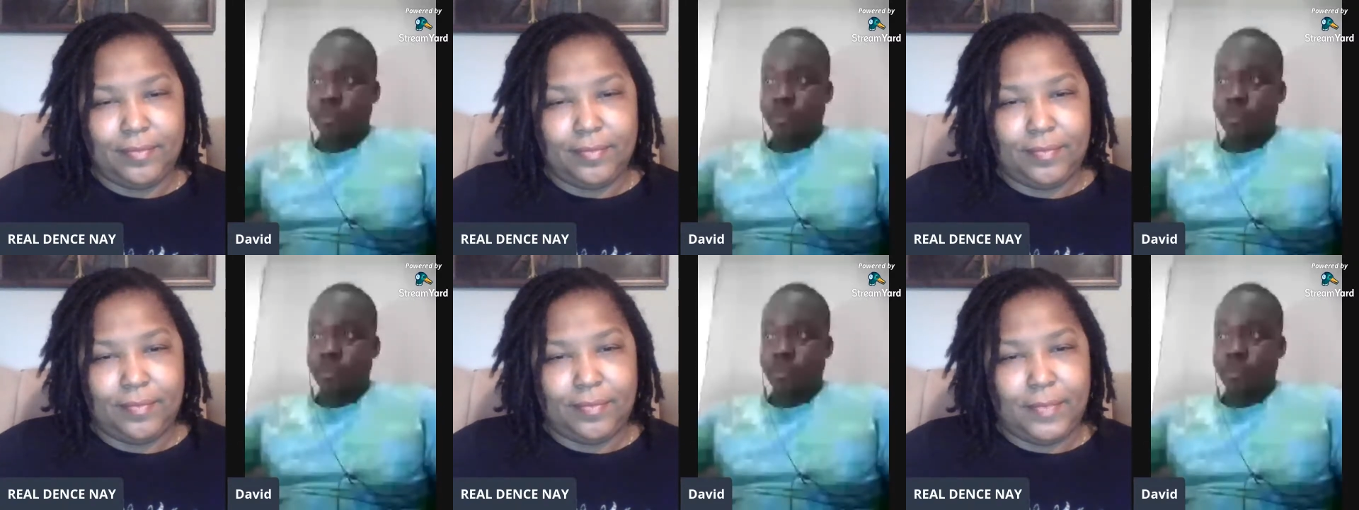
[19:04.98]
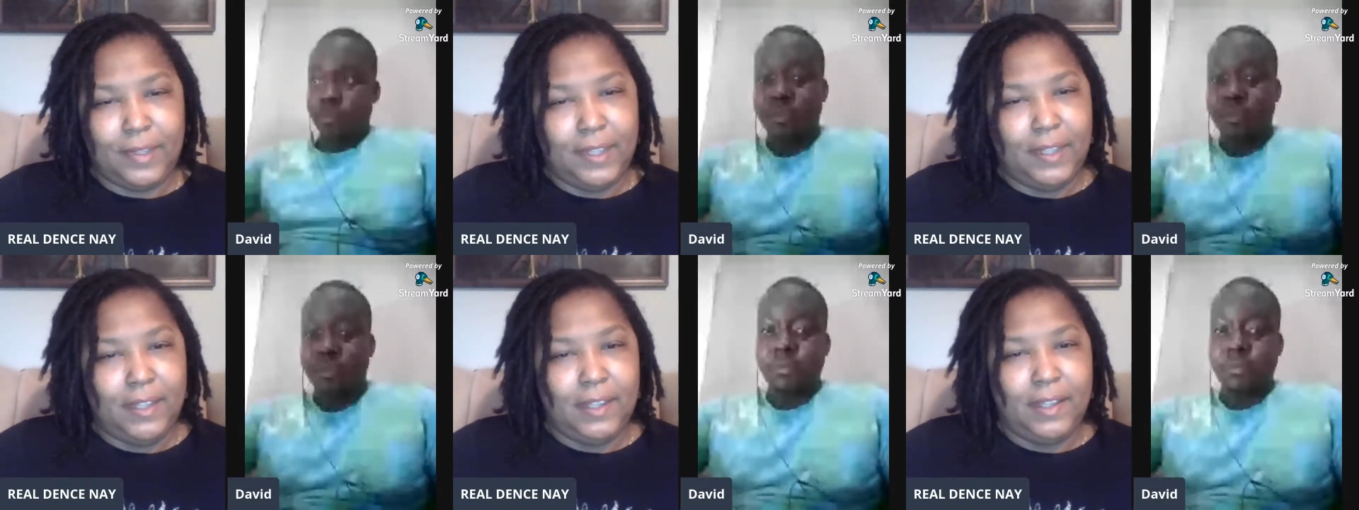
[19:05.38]

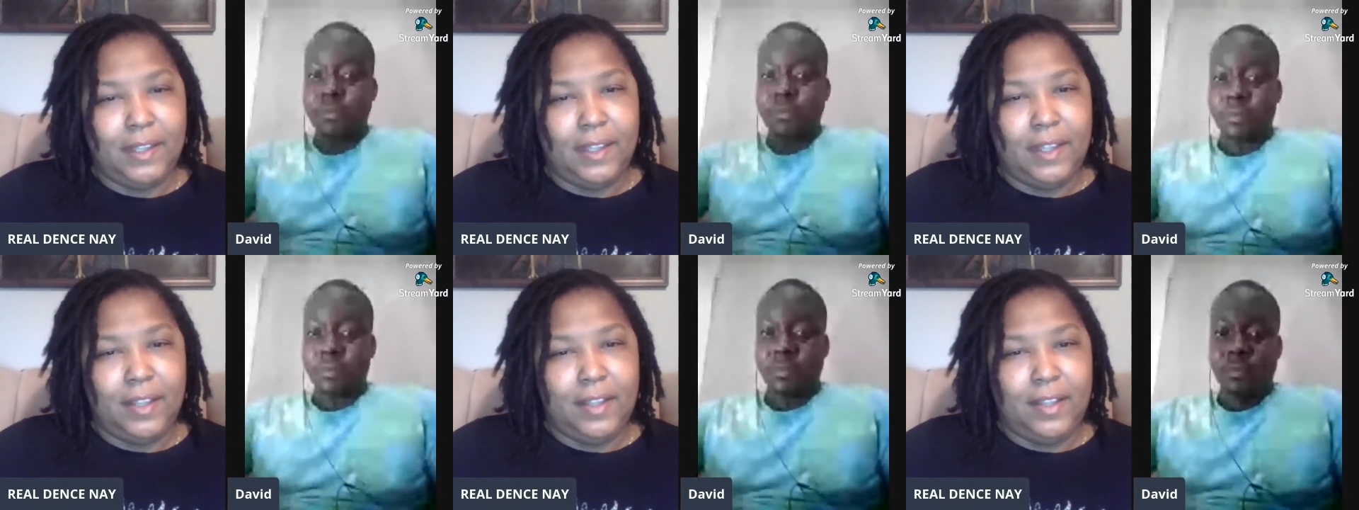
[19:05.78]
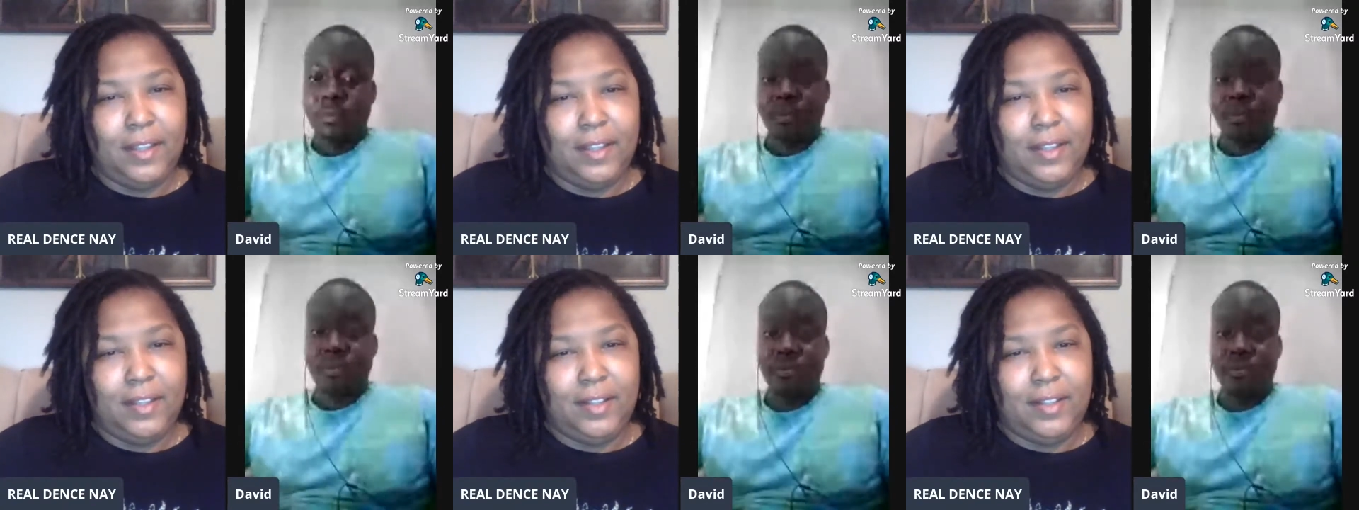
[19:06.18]

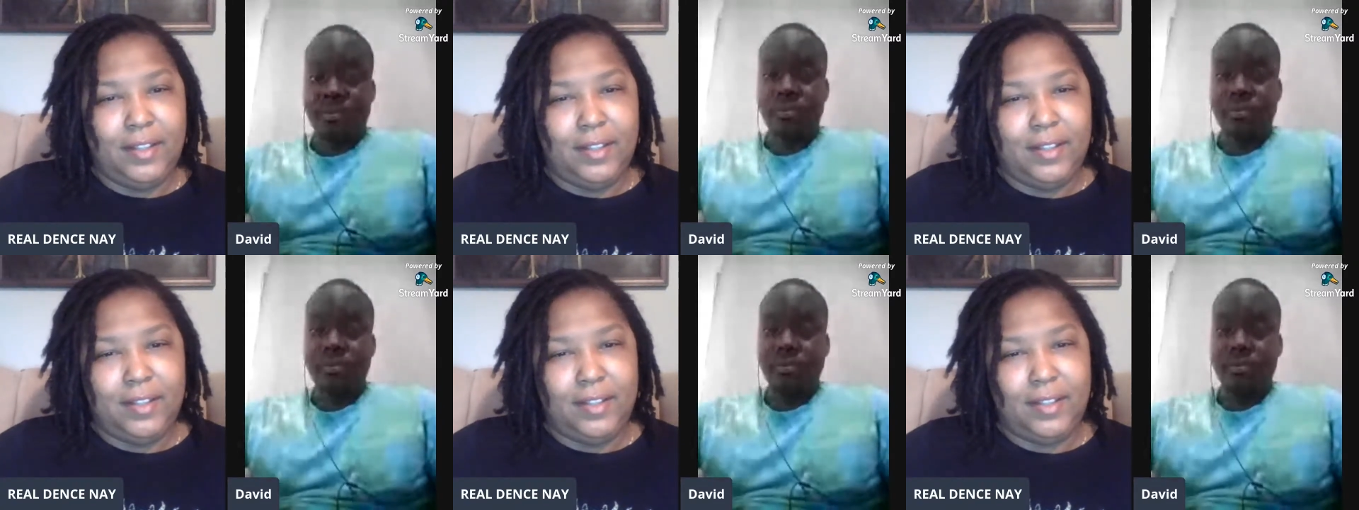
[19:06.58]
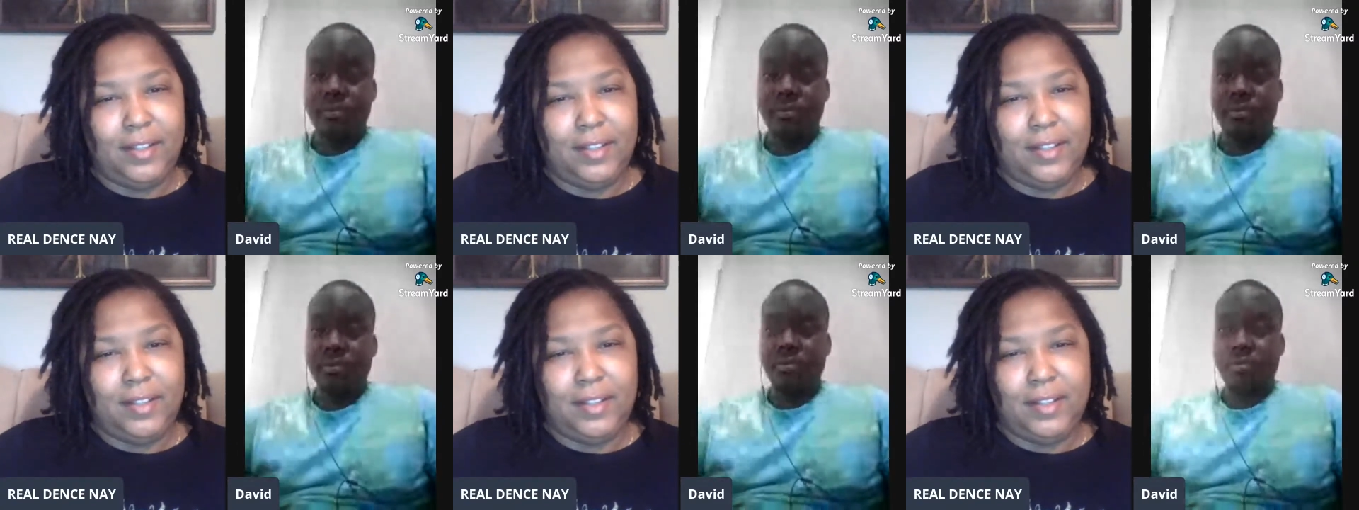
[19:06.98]

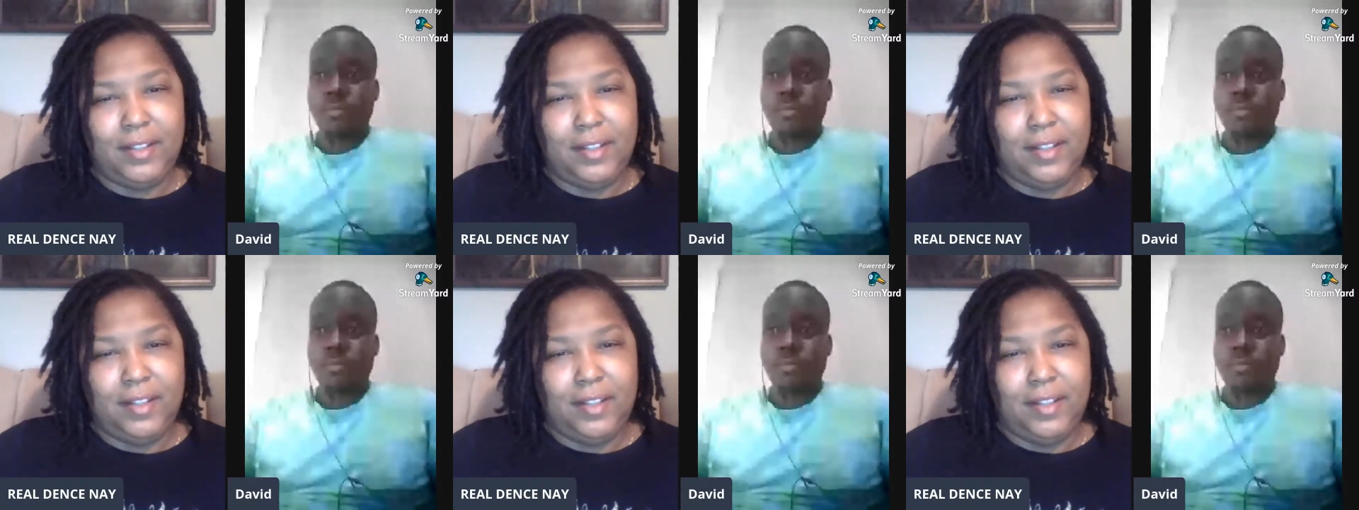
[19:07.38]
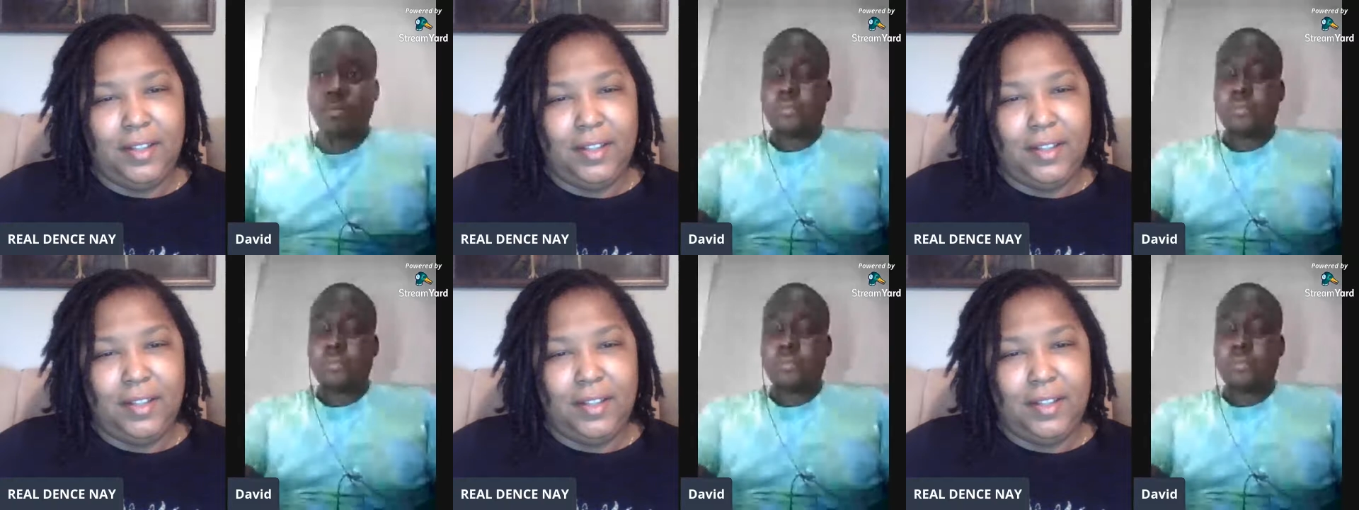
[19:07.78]
Nothing is said.